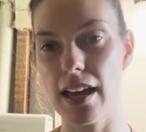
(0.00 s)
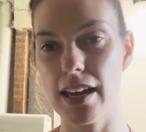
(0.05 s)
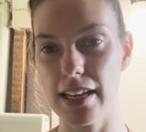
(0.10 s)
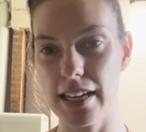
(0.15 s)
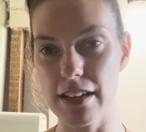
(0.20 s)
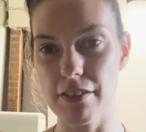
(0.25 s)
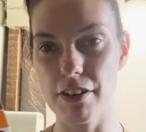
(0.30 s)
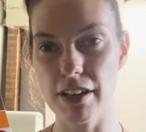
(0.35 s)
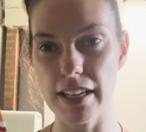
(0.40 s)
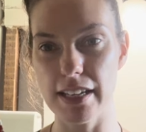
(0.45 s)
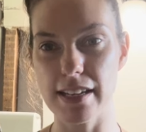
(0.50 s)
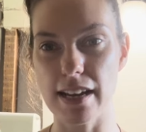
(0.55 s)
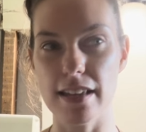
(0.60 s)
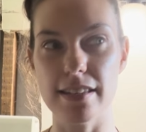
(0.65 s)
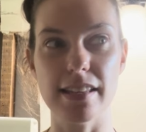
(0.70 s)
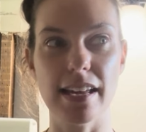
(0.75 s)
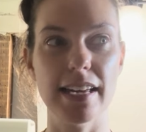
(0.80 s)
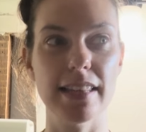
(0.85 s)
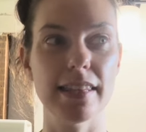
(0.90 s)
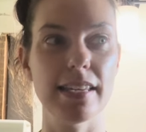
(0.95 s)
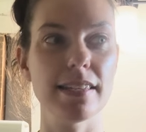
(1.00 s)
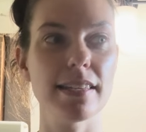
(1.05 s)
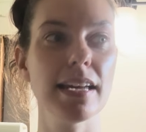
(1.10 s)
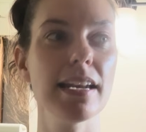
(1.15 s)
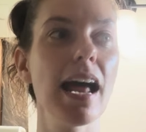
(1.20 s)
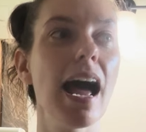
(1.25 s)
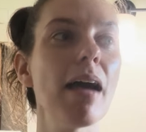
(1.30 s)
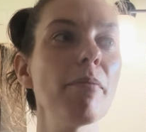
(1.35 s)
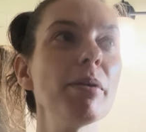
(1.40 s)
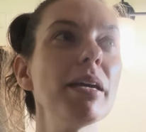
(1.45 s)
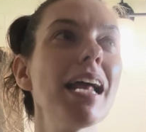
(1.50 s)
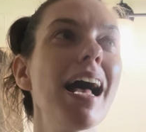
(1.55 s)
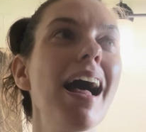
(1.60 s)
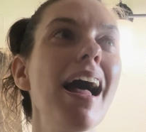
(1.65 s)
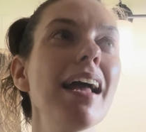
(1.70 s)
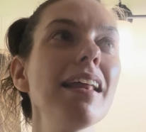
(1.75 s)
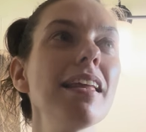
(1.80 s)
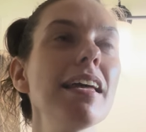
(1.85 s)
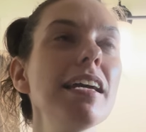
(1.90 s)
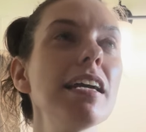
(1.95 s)
he really does like these. And I mean,
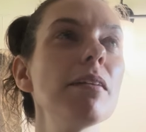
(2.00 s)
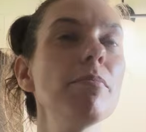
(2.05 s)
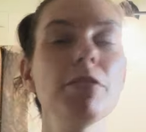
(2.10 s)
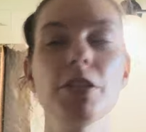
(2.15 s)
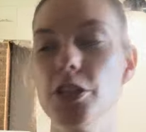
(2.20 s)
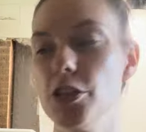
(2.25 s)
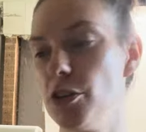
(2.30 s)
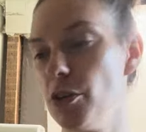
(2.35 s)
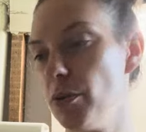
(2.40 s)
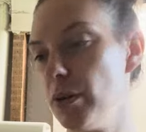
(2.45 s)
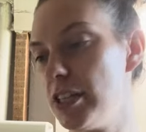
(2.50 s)
I like them too.